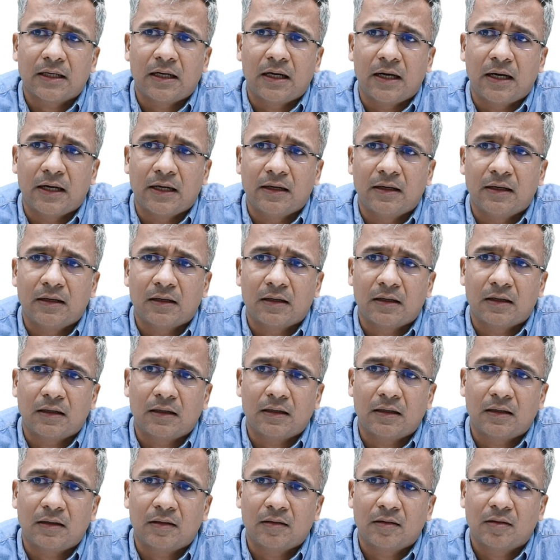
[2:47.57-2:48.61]
And
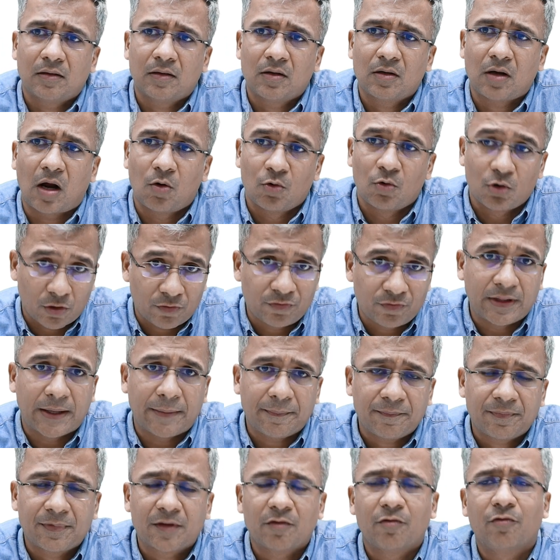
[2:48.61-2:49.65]
out of
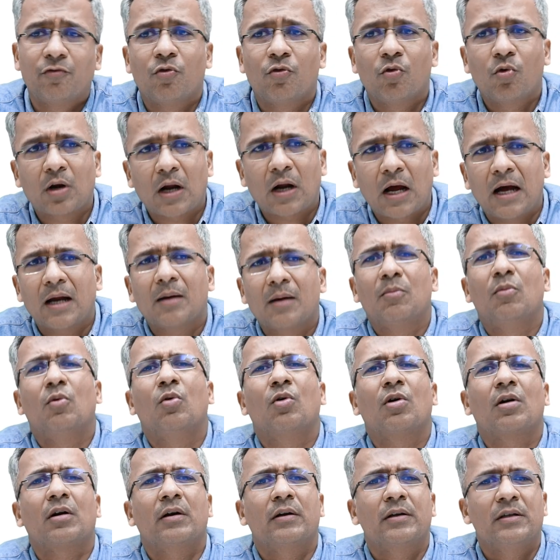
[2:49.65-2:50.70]
them, 4 are
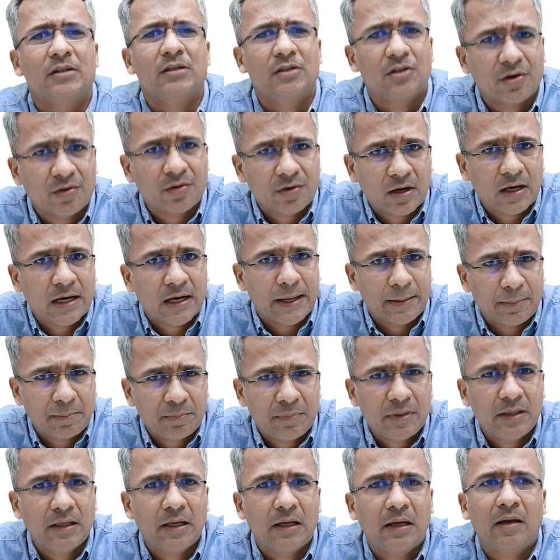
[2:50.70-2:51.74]
more general
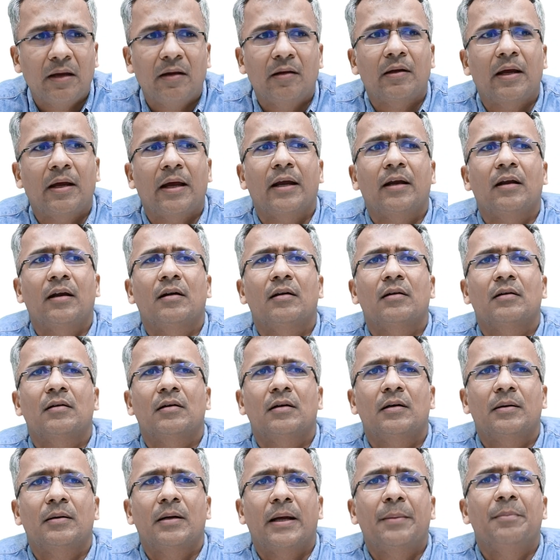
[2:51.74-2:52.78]
MBA and
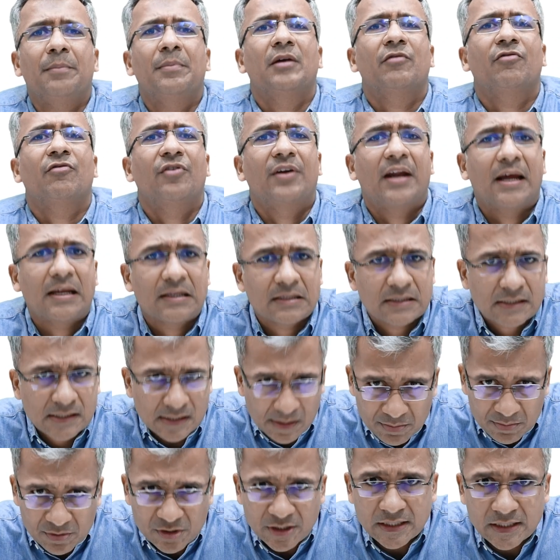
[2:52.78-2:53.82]
MBA finance
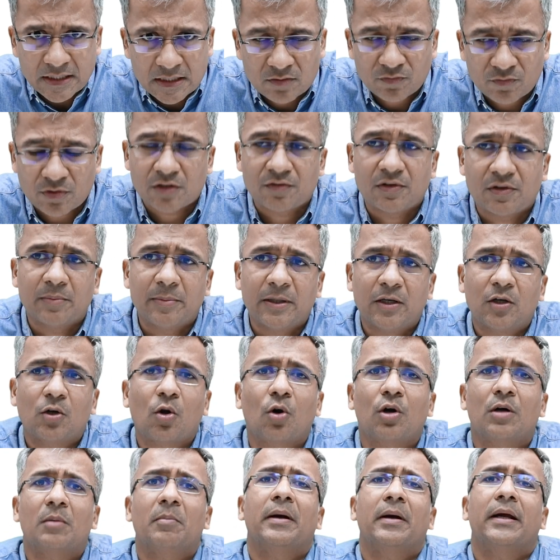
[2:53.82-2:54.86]
subjects, which will be
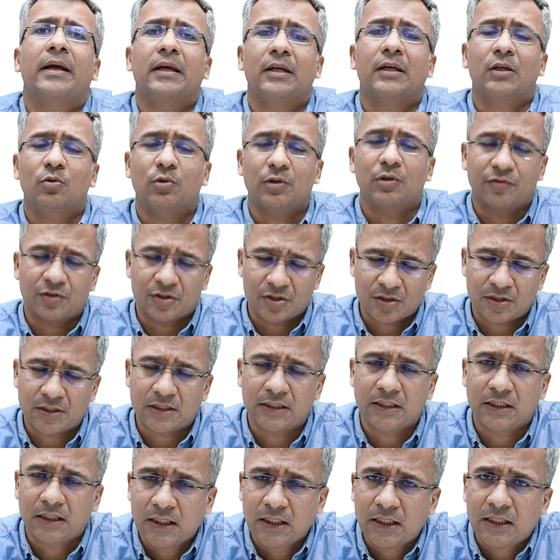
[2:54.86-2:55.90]
taught by
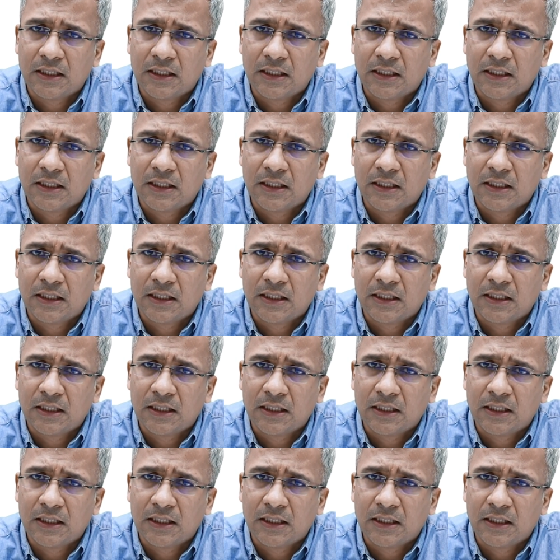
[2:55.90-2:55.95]
university